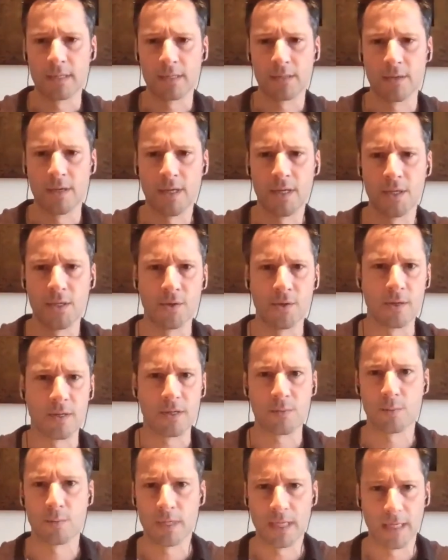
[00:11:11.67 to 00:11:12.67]
So a
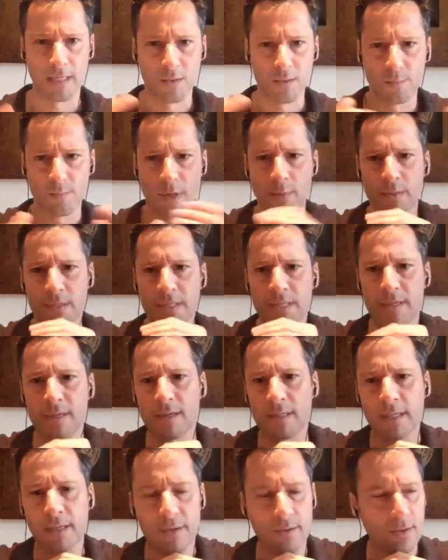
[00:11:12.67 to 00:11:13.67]
journalist would like to publish an
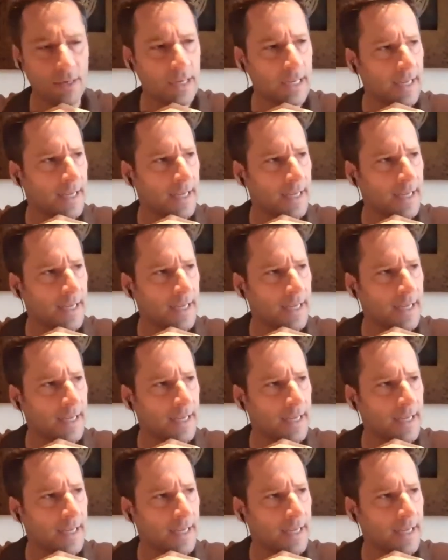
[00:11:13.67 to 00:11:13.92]
article.